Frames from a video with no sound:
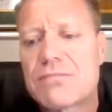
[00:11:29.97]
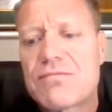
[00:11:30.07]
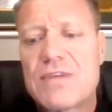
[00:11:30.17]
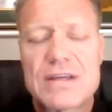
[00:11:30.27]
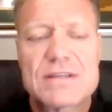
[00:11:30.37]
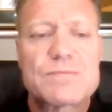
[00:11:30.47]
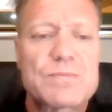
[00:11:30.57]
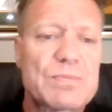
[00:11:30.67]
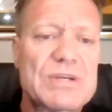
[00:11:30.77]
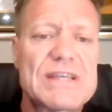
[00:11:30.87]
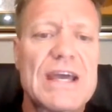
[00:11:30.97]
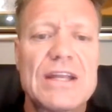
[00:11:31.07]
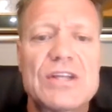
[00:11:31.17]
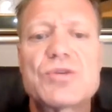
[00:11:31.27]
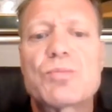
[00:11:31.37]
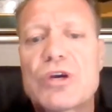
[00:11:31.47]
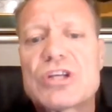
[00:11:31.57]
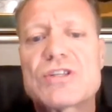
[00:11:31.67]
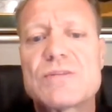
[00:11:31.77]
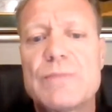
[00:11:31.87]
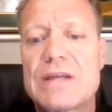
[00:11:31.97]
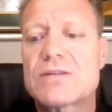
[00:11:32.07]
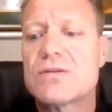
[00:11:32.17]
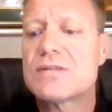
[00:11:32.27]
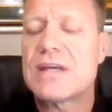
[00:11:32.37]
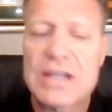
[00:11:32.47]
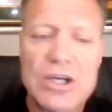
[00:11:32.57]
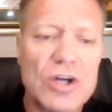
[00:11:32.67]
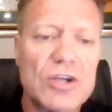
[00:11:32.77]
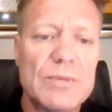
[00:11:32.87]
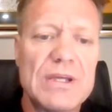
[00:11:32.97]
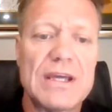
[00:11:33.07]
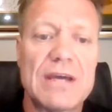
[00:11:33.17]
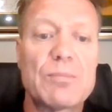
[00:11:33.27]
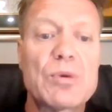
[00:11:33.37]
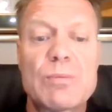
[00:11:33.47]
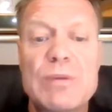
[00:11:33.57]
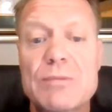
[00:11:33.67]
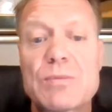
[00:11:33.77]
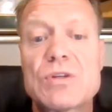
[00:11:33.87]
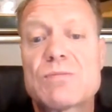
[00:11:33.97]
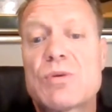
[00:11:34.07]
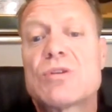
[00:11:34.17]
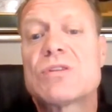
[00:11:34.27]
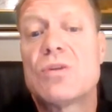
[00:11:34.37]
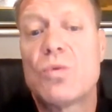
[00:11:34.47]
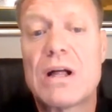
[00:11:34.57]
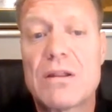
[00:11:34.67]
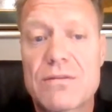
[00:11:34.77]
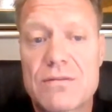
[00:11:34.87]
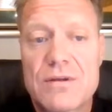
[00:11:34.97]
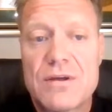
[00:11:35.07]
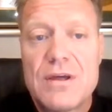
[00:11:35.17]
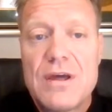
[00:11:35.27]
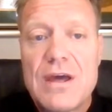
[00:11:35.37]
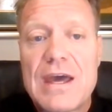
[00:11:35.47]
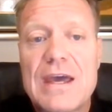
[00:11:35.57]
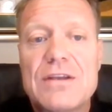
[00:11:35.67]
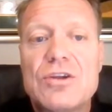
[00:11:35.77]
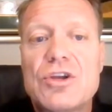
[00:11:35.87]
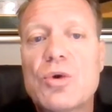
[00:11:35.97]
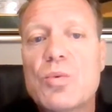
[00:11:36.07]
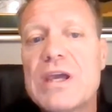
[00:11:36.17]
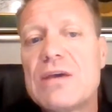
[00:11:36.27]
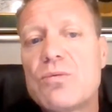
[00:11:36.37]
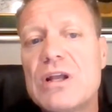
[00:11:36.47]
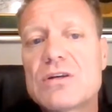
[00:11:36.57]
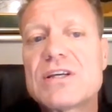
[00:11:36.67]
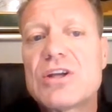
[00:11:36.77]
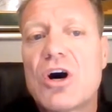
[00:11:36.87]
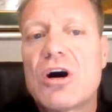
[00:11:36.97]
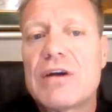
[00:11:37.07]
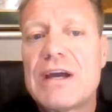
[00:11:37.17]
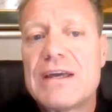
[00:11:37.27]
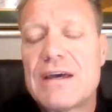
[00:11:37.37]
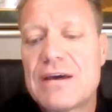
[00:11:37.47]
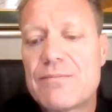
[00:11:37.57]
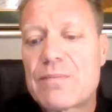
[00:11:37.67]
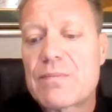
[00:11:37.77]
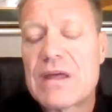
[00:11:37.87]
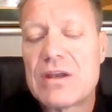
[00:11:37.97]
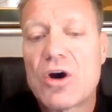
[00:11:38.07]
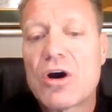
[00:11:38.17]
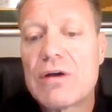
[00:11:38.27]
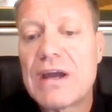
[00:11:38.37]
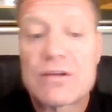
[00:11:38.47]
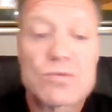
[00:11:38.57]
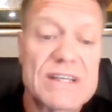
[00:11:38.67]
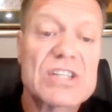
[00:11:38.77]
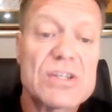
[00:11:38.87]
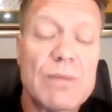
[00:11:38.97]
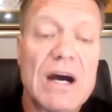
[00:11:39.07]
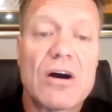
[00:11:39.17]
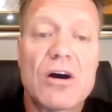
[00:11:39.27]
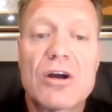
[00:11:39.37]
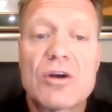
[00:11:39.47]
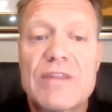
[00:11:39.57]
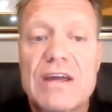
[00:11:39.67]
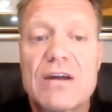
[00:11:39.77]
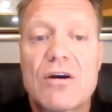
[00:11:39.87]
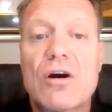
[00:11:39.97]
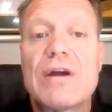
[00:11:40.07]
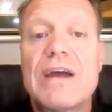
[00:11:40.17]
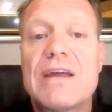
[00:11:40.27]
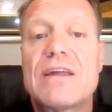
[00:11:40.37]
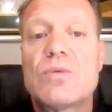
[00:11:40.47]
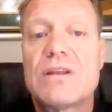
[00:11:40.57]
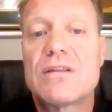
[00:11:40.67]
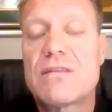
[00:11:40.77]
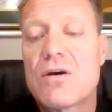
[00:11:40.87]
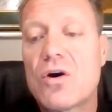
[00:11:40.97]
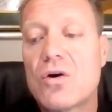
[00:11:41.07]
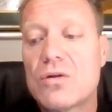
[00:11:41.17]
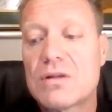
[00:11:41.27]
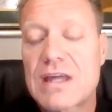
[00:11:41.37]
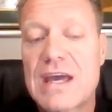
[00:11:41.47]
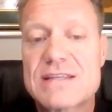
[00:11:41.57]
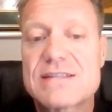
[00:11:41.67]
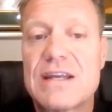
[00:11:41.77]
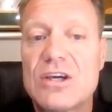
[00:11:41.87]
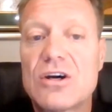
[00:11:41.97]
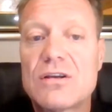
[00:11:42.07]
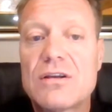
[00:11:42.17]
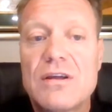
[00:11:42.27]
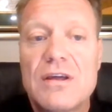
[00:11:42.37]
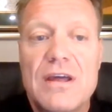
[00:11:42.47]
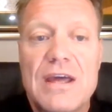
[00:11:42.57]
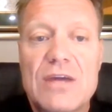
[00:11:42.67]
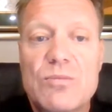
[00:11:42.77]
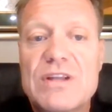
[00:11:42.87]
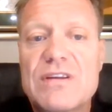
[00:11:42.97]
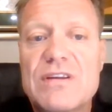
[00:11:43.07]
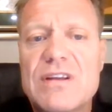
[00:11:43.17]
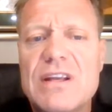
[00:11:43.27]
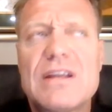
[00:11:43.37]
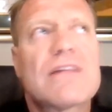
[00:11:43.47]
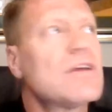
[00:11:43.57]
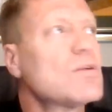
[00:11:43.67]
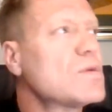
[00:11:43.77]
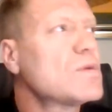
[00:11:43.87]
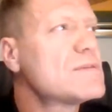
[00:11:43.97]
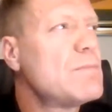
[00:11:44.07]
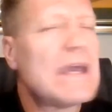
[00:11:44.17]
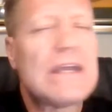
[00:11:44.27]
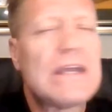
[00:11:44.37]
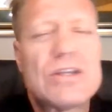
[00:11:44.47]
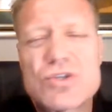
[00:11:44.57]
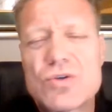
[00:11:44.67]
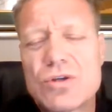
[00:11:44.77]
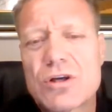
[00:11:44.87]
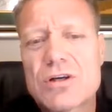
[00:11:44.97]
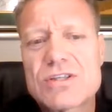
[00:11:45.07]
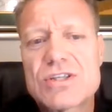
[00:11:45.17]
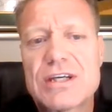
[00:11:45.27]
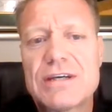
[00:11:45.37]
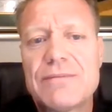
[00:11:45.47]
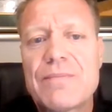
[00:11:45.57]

things pertaining to precious metals and economy and people's personal wealth. And we looked at an RA, and it was actually my RA that we did the whole case study on, and we did it in, I think it was June last year.